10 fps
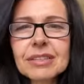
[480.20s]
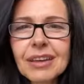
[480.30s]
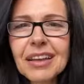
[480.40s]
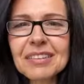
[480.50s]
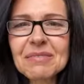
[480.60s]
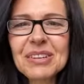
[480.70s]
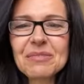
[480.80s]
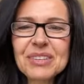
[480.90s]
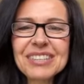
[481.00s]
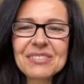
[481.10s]
all the time in
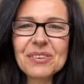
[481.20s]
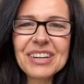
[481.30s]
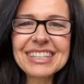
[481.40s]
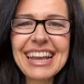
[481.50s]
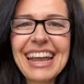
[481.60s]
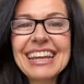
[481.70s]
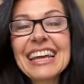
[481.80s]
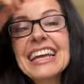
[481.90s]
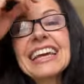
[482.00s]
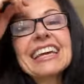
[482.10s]
your busy workday,
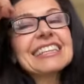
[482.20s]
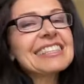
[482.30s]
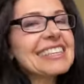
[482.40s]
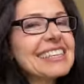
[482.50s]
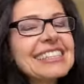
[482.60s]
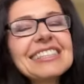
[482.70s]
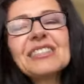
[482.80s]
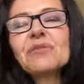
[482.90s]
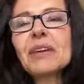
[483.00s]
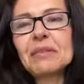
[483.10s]
it's
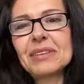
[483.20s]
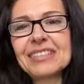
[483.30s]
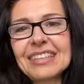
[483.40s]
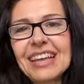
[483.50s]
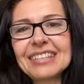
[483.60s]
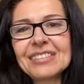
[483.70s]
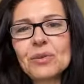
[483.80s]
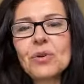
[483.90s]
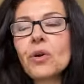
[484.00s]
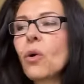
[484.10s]
easy to make
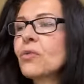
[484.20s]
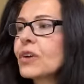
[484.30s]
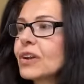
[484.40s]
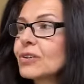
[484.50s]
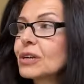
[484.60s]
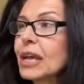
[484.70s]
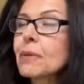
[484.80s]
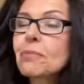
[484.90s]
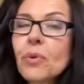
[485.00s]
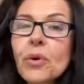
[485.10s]
mistakes or overlook
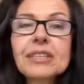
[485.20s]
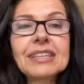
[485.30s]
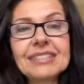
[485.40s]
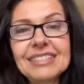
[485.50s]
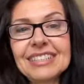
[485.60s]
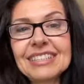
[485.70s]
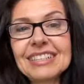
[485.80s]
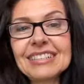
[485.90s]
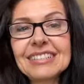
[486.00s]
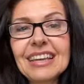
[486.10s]
important
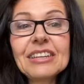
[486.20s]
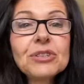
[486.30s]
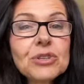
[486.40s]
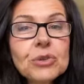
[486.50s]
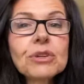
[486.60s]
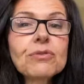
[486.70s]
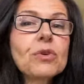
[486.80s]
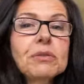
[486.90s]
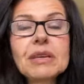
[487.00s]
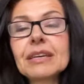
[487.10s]
details, and you should
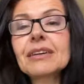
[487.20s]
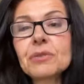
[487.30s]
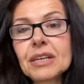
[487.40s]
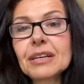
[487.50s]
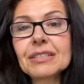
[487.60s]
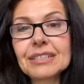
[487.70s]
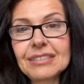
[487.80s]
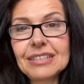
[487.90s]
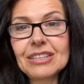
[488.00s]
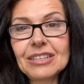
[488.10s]
avoid making critical
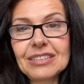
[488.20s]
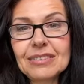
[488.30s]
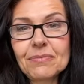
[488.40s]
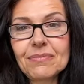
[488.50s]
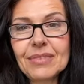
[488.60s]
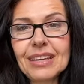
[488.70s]
decisions.